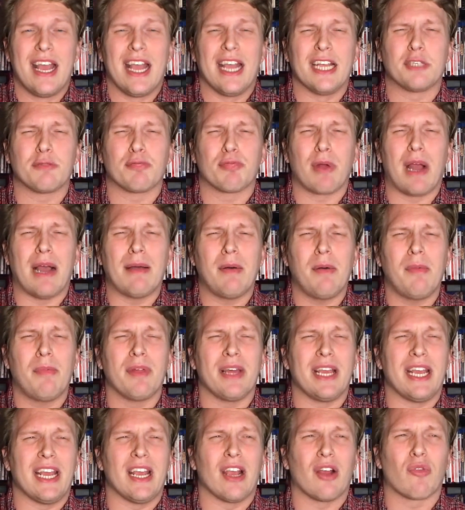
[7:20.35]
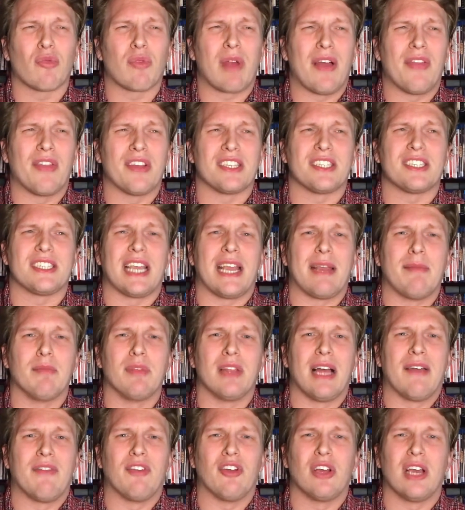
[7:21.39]
It's probably around the
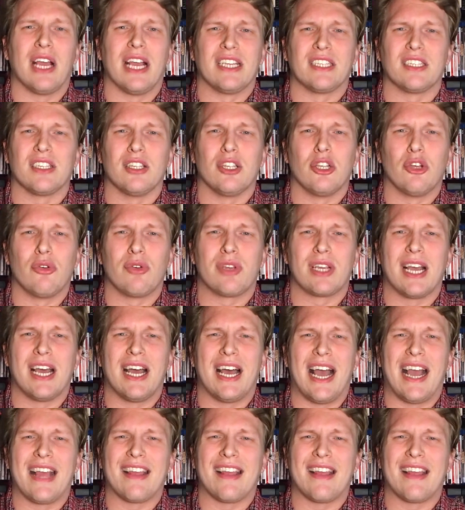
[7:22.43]
same level as Luca.